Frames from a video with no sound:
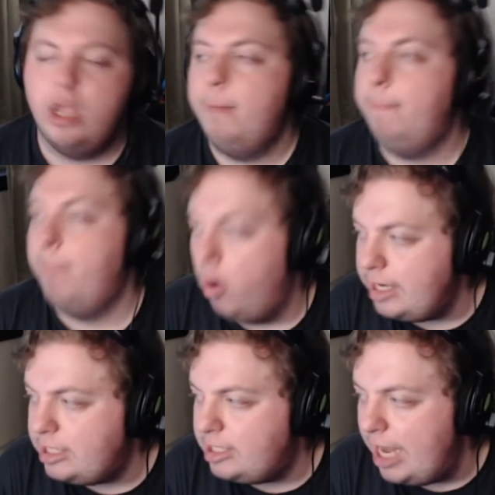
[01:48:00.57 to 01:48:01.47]
more
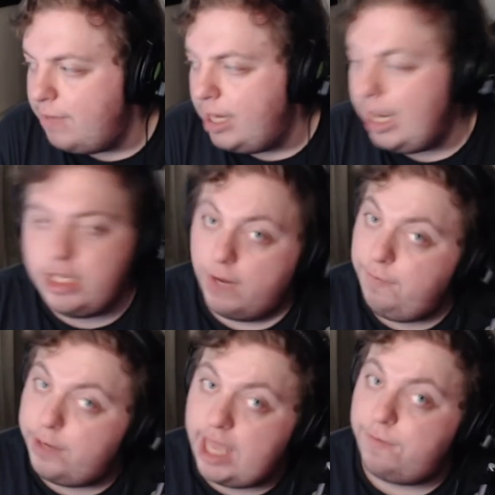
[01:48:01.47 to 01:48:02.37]
excitement, and don't
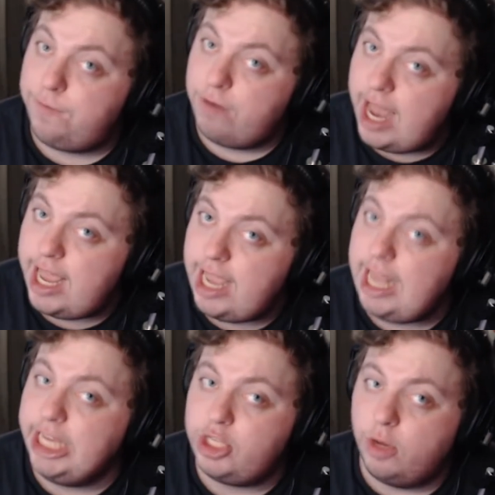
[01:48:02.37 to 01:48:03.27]
forget, Friday
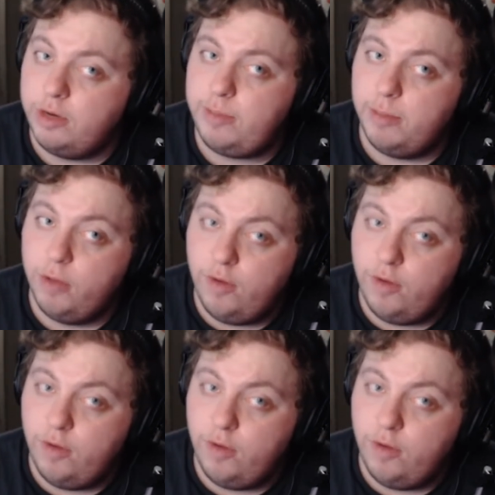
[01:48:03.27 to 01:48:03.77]
is going to be a movie